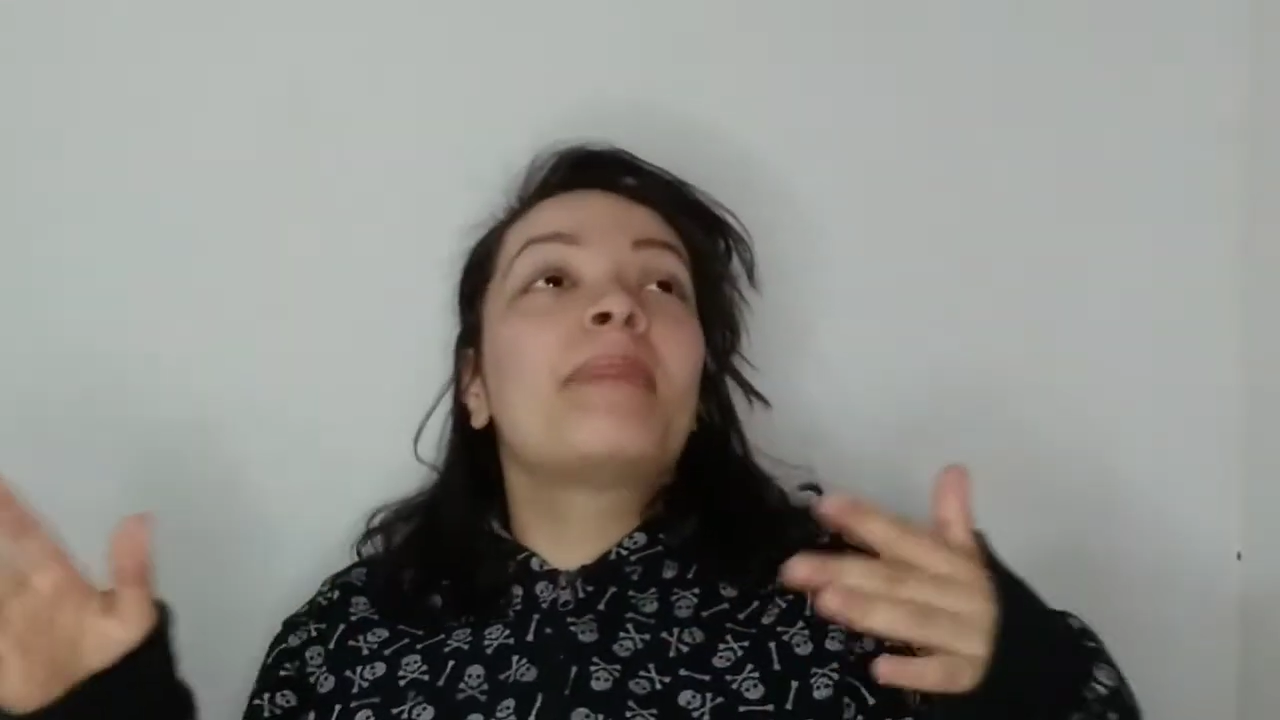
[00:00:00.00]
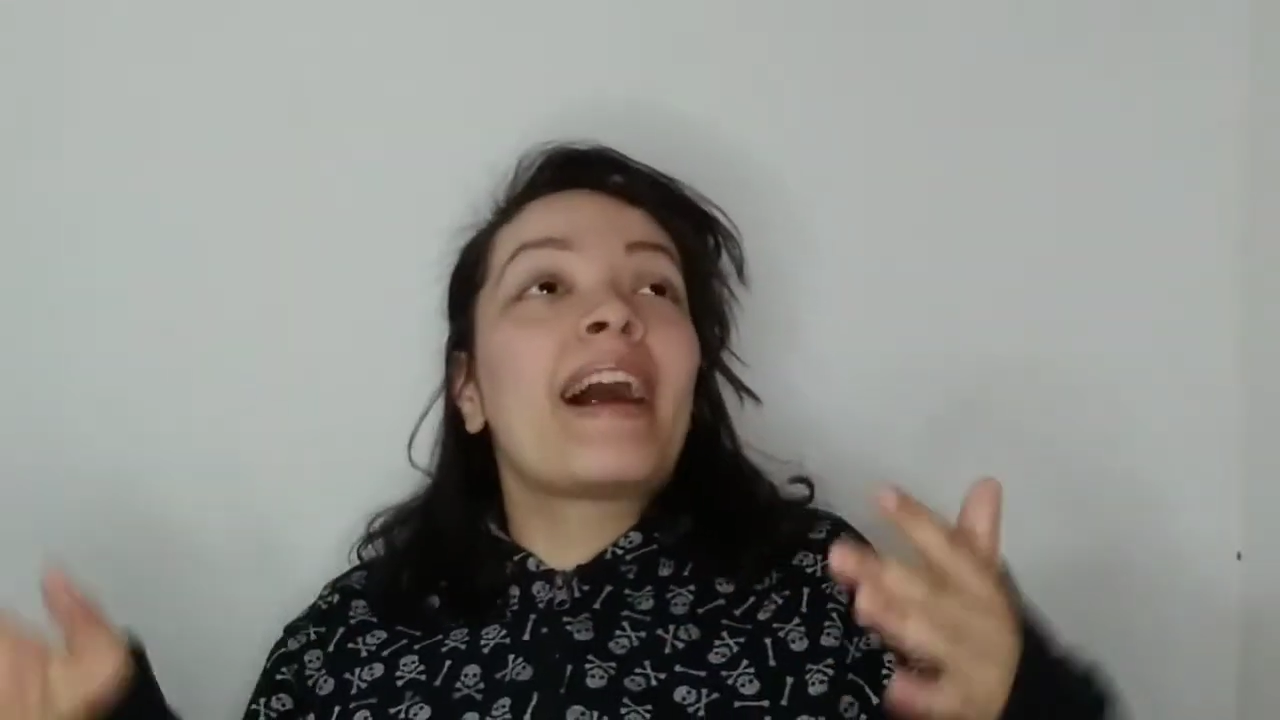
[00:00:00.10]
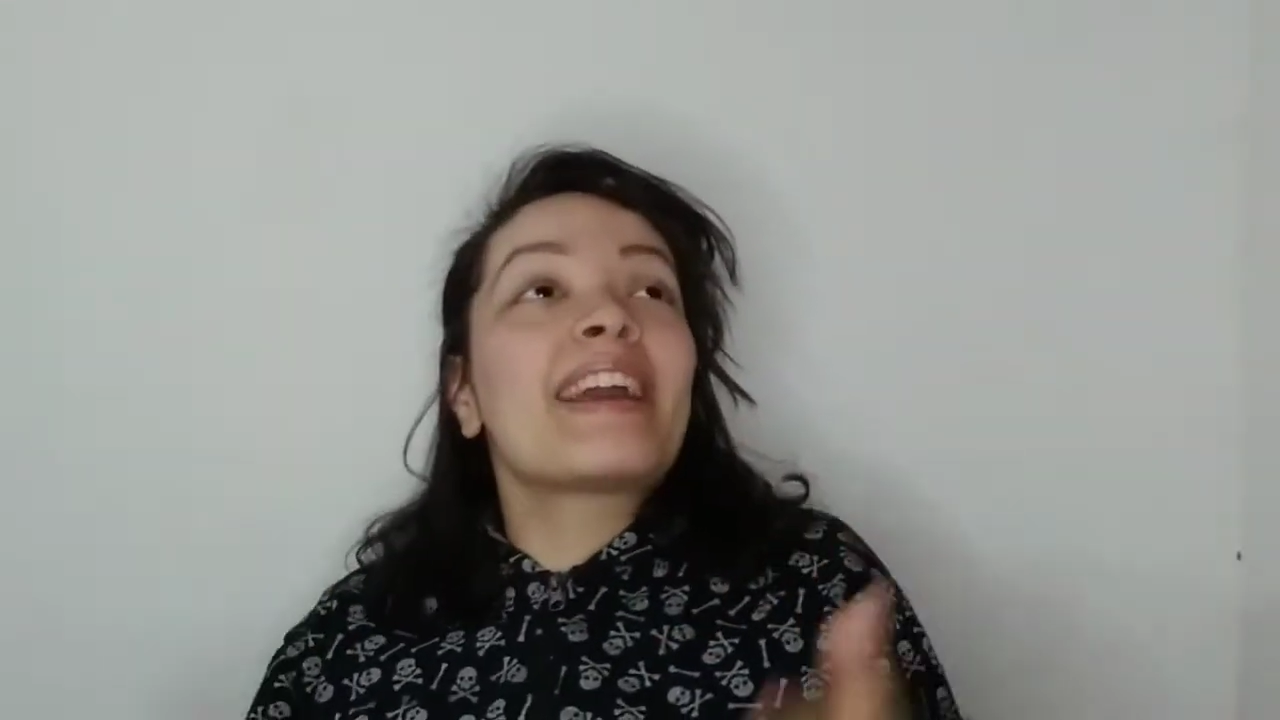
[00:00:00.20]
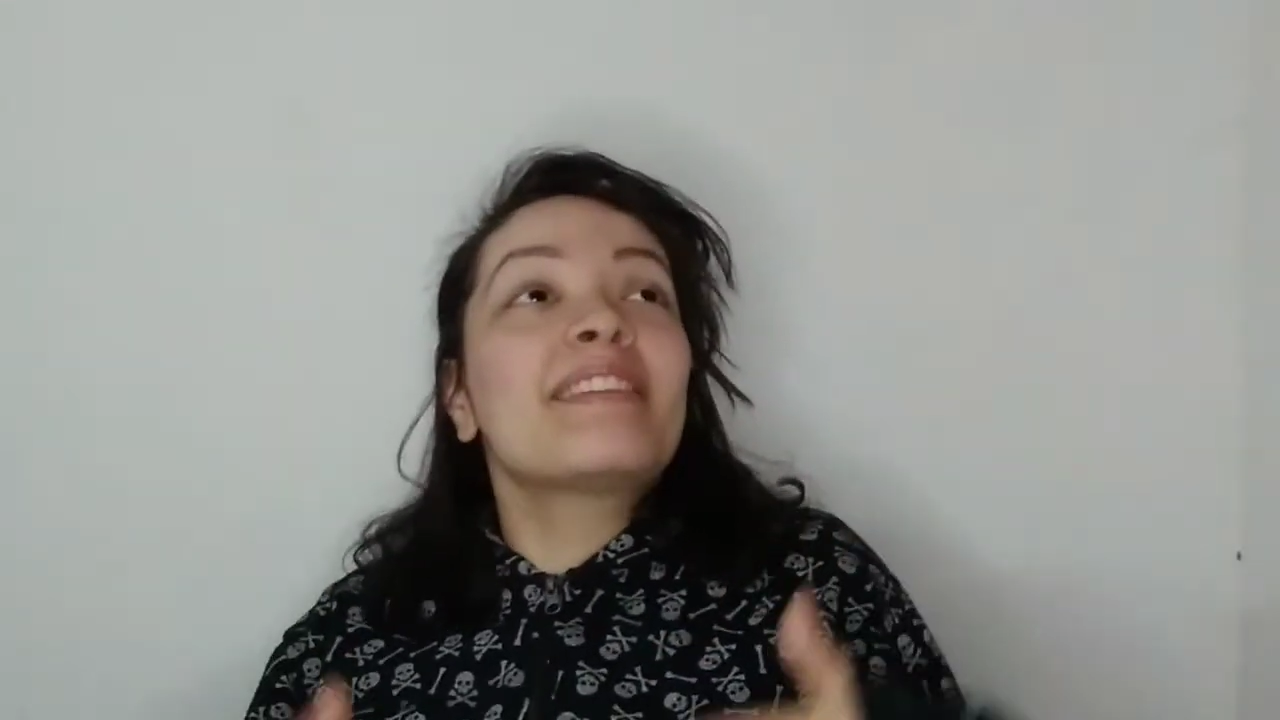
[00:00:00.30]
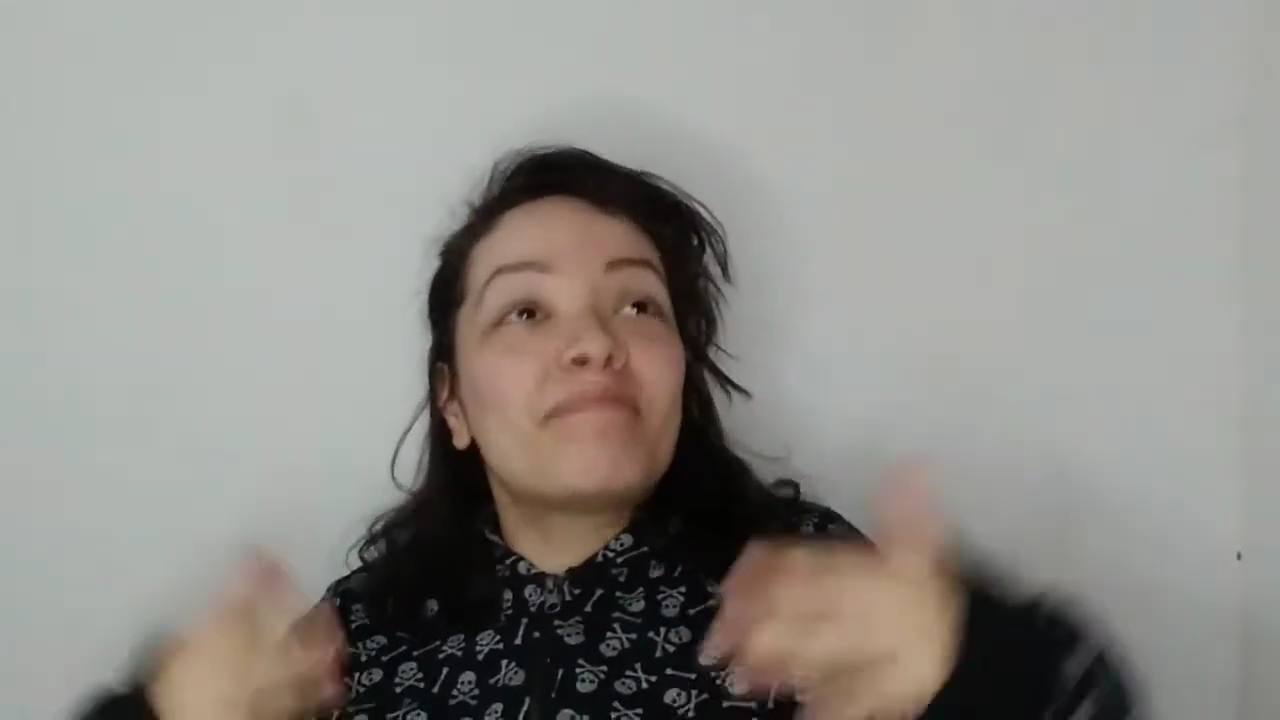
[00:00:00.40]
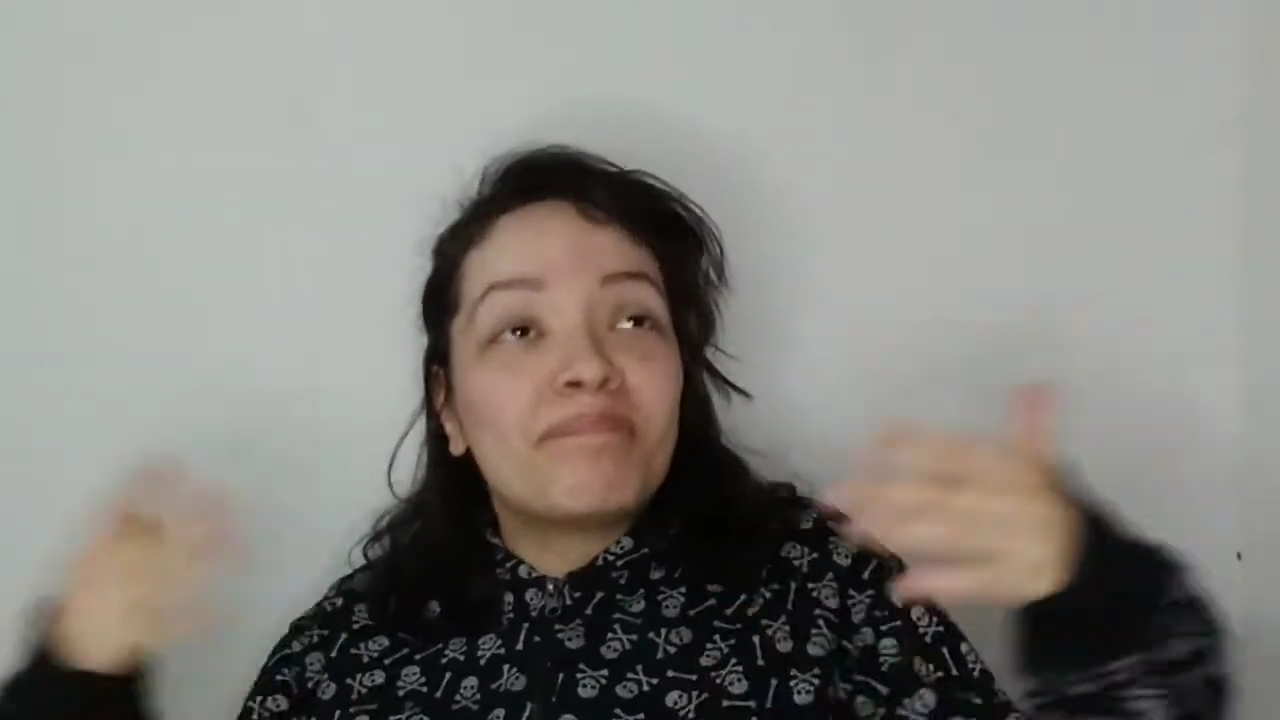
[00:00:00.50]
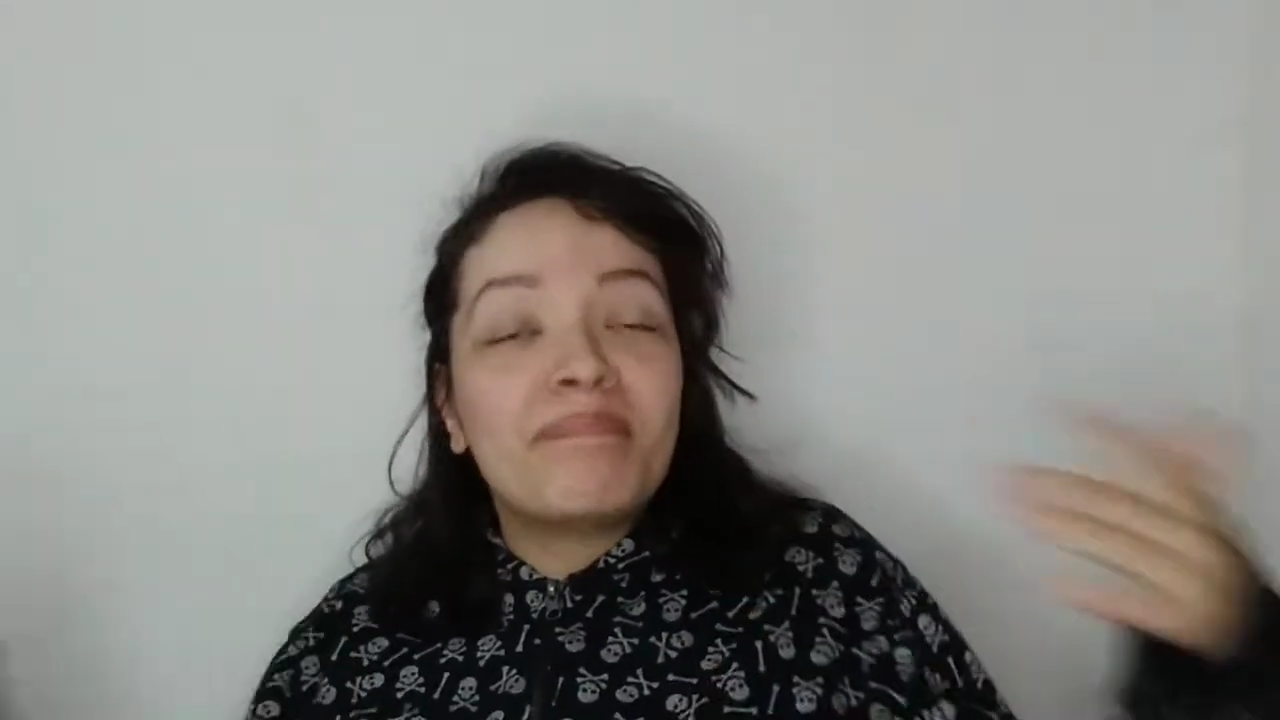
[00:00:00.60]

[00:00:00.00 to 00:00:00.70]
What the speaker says: by